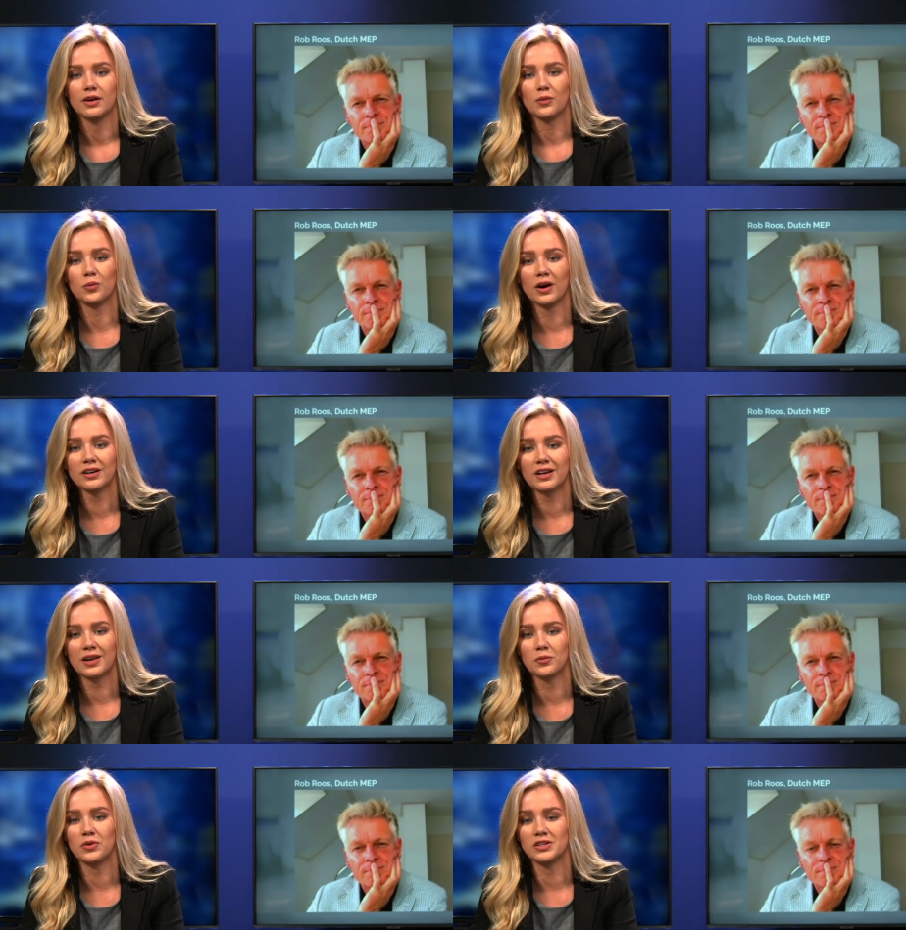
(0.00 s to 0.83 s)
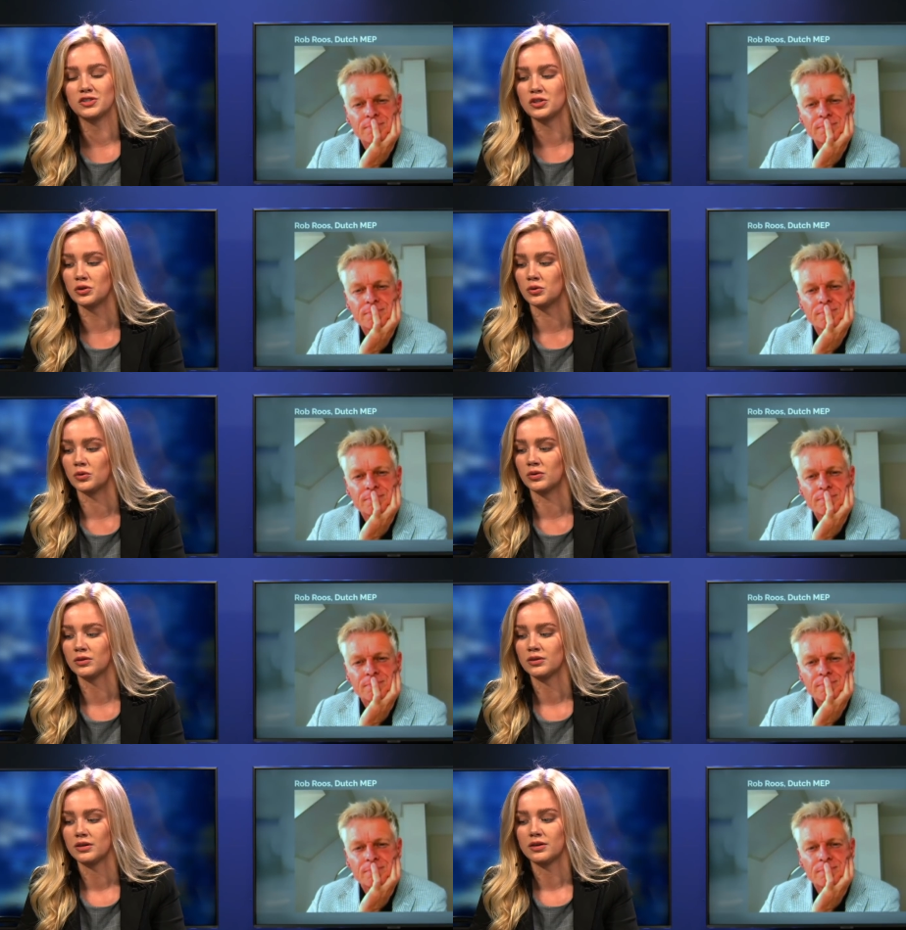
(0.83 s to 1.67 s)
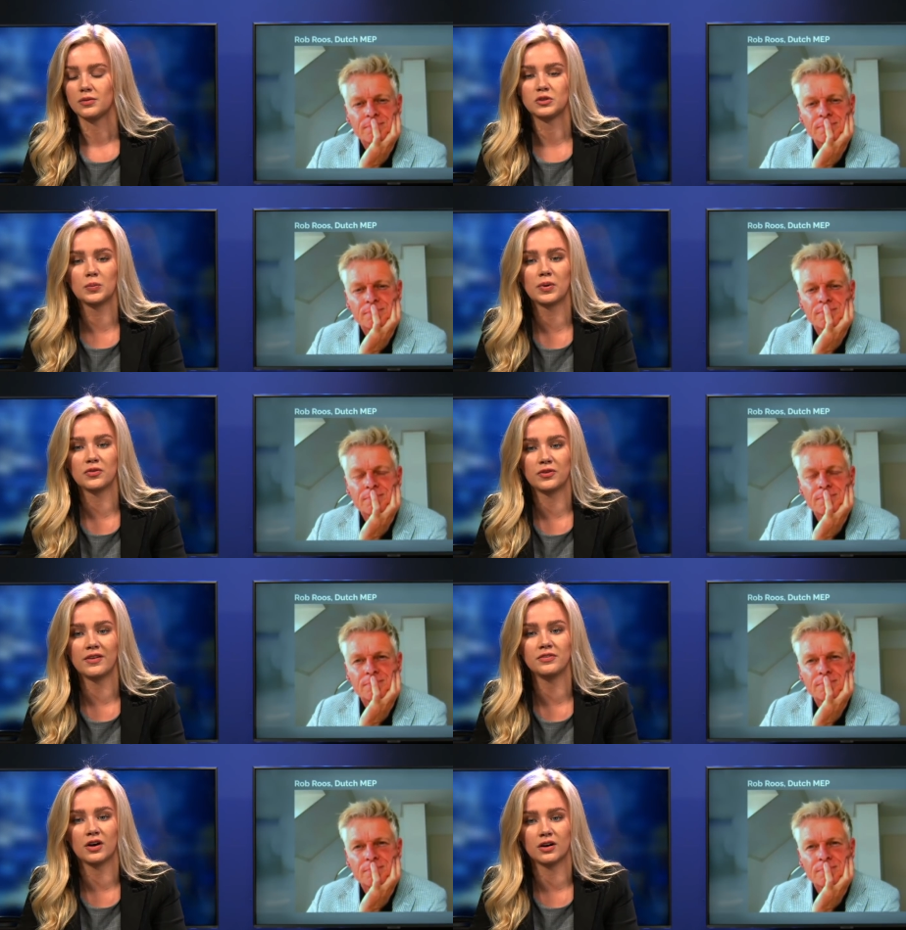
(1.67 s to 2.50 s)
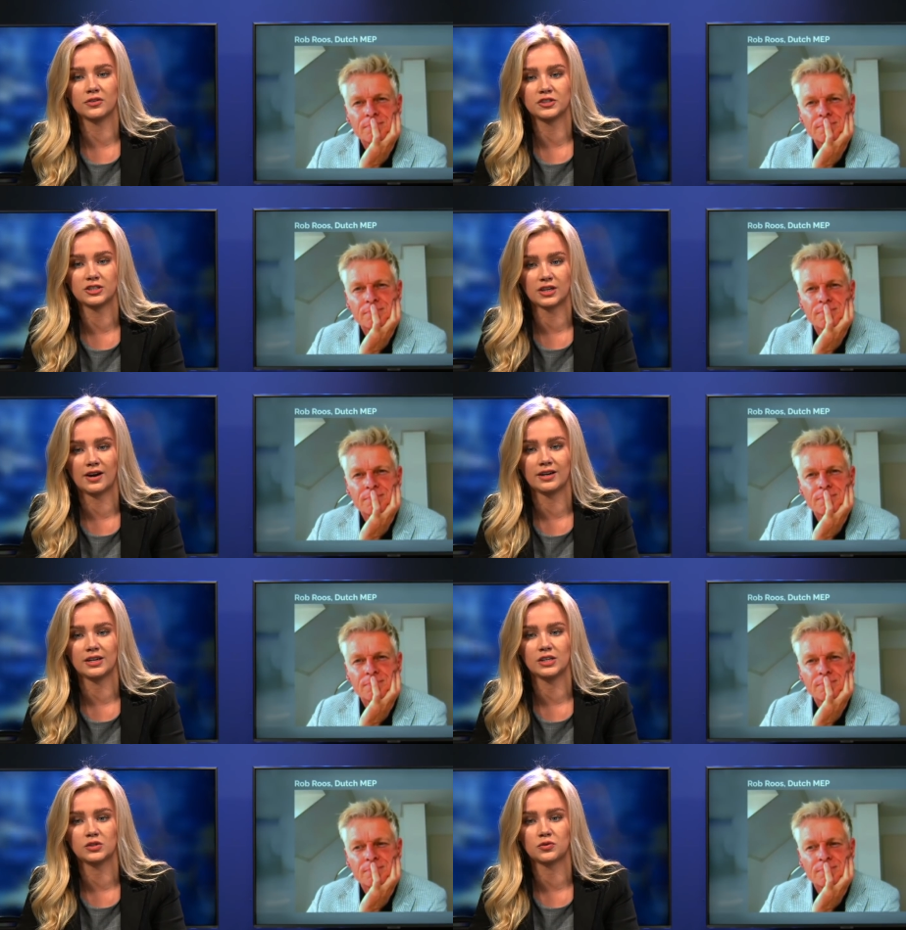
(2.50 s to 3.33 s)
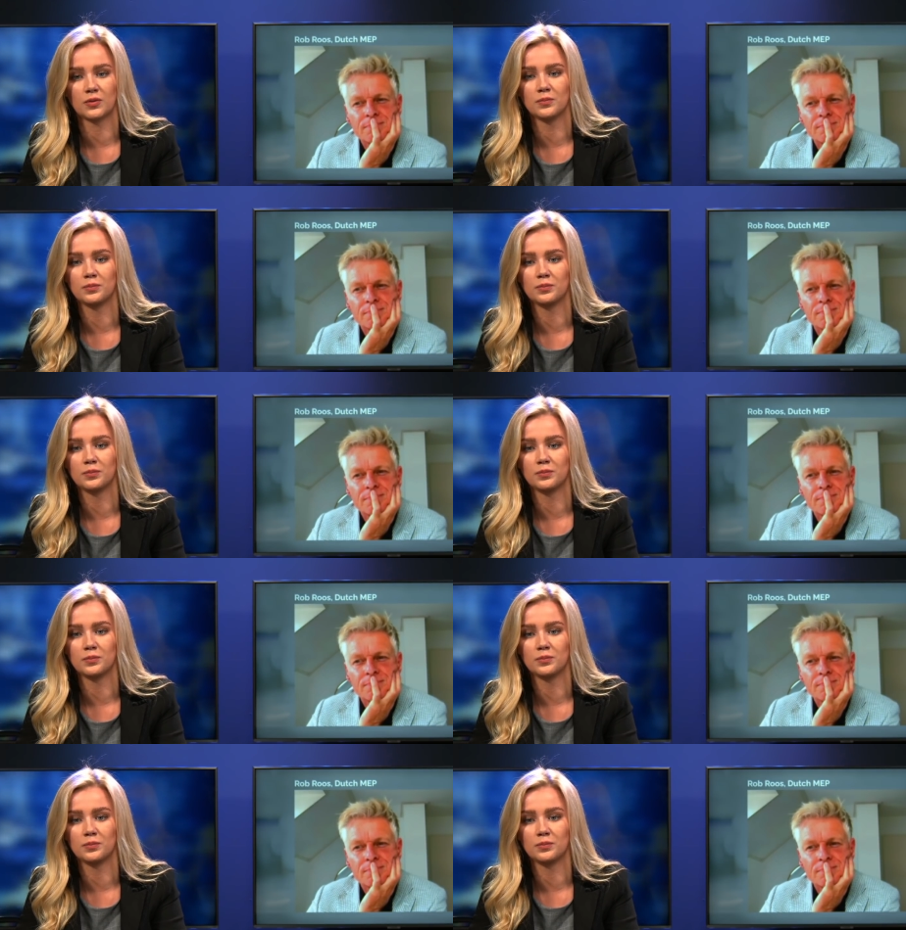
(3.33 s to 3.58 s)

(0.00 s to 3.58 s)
Speaker 1: What can we do to prevent our societies from